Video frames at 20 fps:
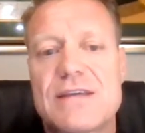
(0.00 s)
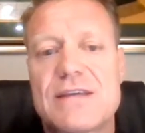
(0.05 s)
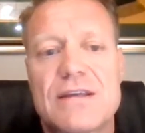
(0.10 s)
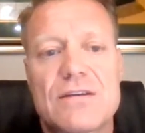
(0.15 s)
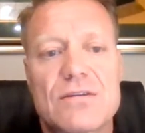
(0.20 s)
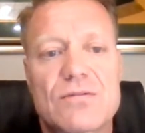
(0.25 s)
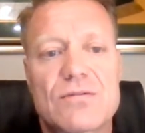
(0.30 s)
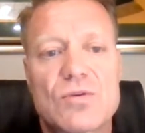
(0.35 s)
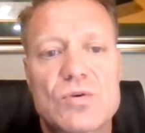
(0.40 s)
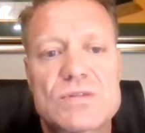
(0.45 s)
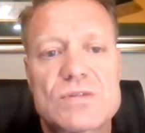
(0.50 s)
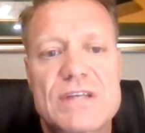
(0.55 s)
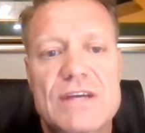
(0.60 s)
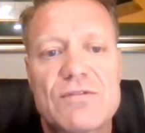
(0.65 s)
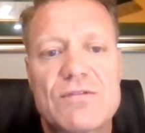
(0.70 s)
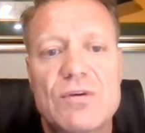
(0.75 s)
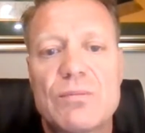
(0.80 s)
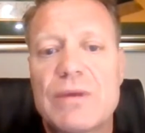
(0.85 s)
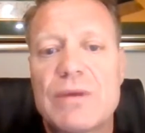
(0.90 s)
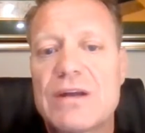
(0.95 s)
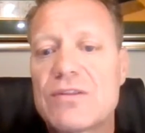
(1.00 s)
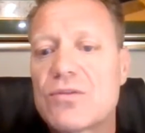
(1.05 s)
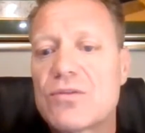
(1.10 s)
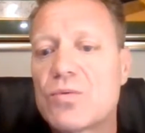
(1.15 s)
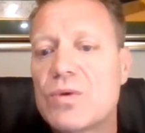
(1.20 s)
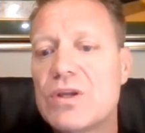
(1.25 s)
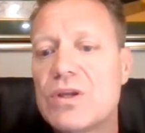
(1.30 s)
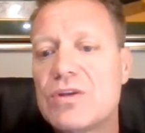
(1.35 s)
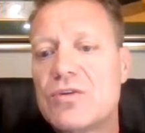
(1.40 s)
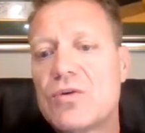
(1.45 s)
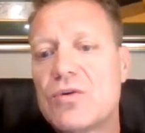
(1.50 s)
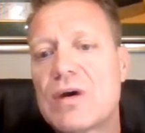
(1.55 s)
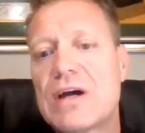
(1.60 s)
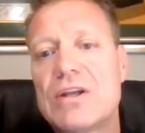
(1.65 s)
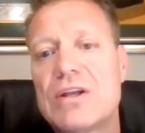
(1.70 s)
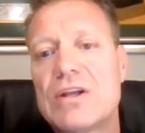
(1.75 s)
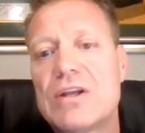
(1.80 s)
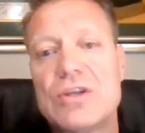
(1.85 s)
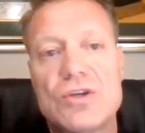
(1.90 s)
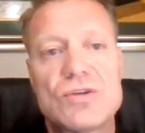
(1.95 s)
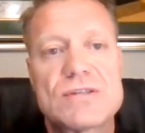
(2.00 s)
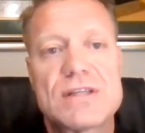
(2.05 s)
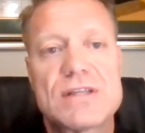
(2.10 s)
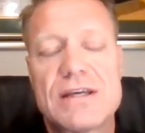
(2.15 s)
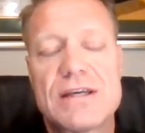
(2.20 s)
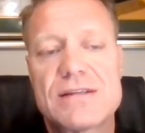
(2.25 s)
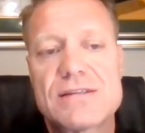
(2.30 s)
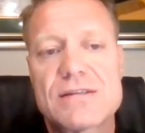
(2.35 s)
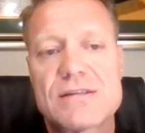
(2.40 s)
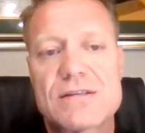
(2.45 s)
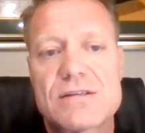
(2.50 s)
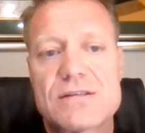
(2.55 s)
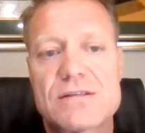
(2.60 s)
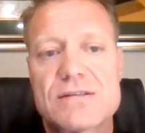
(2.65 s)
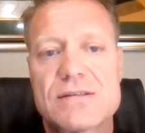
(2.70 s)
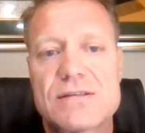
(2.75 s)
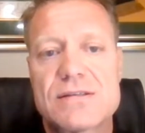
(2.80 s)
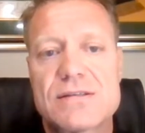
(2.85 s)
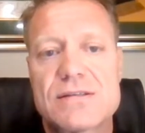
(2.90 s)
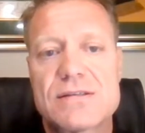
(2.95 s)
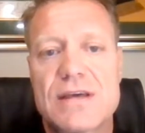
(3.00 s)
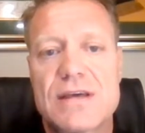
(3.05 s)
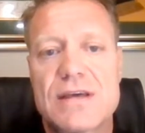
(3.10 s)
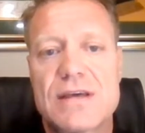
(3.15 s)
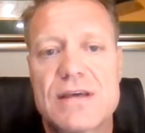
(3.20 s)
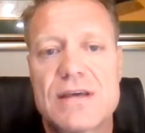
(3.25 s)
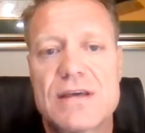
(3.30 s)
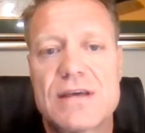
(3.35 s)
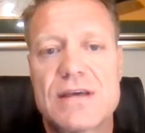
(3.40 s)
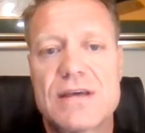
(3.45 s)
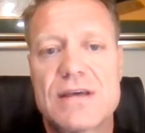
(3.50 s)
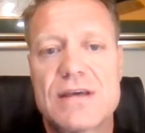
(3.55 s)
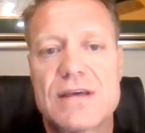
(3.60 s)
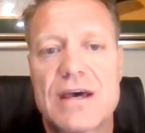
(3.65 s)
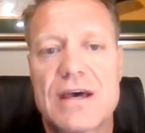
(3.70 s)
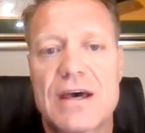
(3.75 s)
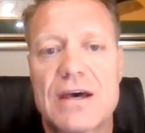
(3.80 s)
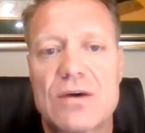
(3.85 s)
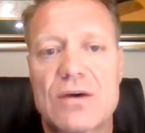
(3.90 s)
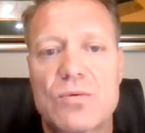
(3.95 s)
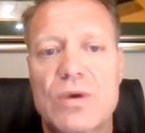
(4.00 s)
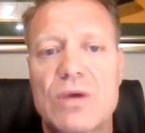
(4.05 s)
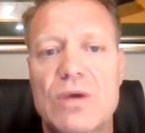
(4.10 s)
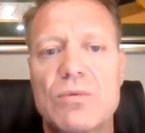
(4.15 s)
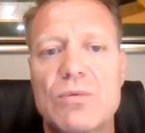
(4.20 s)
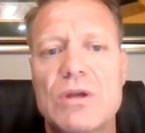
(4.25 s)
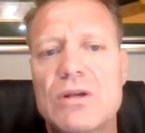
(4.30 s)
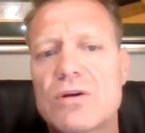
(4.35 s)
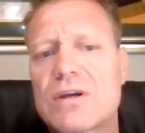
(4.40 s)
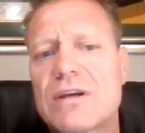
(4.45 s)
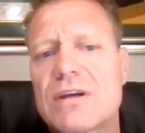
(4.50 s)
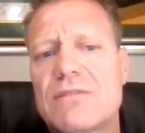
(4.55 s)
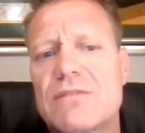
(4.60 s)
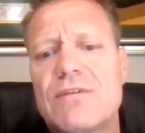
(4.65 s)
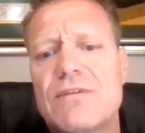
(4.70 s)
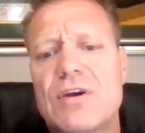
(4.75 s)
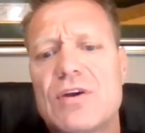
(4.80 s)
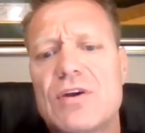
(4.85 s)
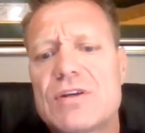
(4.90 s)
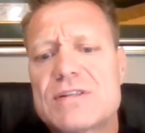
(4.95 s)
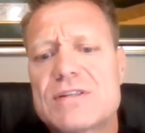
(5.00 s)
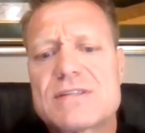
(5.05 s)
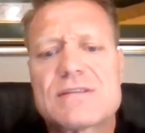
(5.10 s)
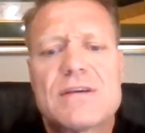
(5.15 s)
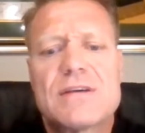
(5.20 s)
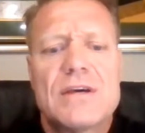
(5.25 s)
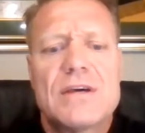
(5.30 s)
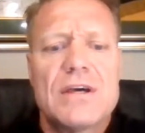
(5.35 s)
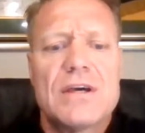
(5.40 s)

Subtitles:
and of course every month we do our newsletters where we look at various